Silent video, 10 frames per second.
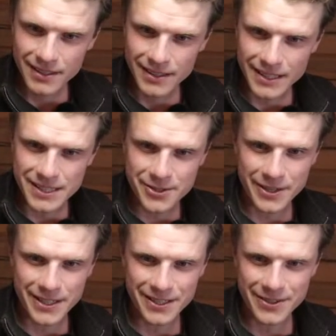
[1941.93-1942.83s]
It's
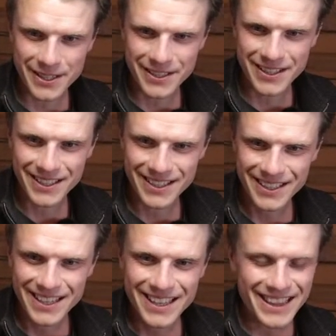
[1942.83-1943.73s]
2020.
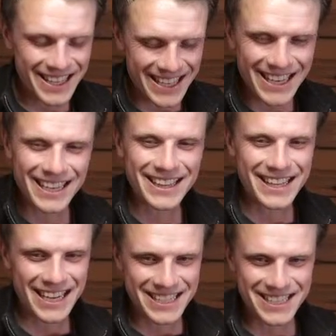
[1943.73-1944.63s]
Yeah,
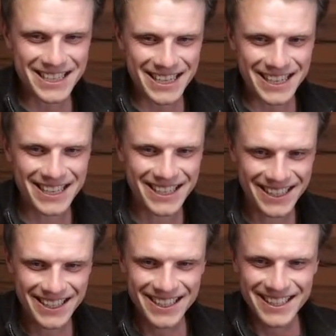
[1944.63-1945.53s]
that
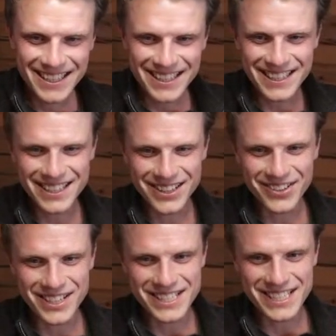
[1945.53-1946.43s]

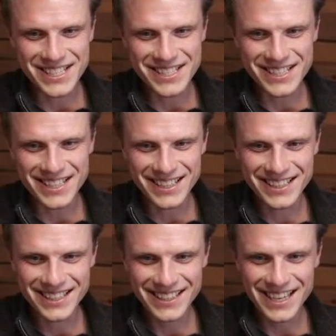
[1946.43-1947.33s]
Luna says,
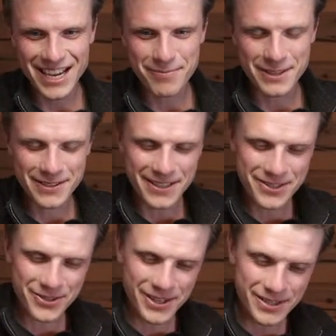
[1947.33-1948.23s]
can't believe that
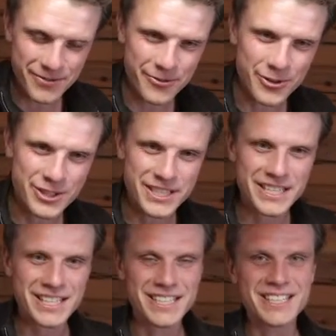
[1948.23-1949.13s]

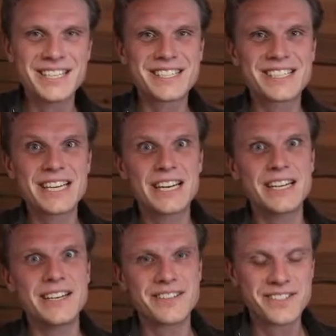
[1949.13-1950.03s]
2014 is 10
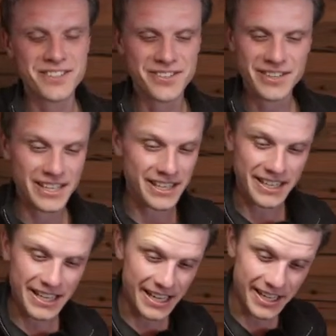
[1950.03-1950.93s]
years ago, and
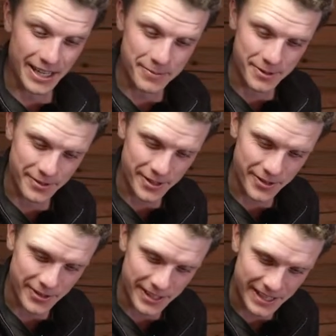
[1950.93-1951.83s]
I absolutely
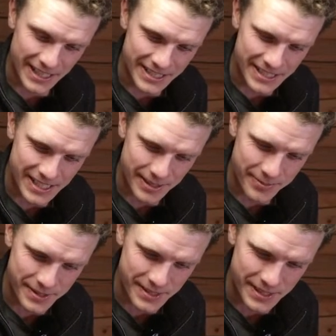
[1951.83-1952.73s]
agree. It seems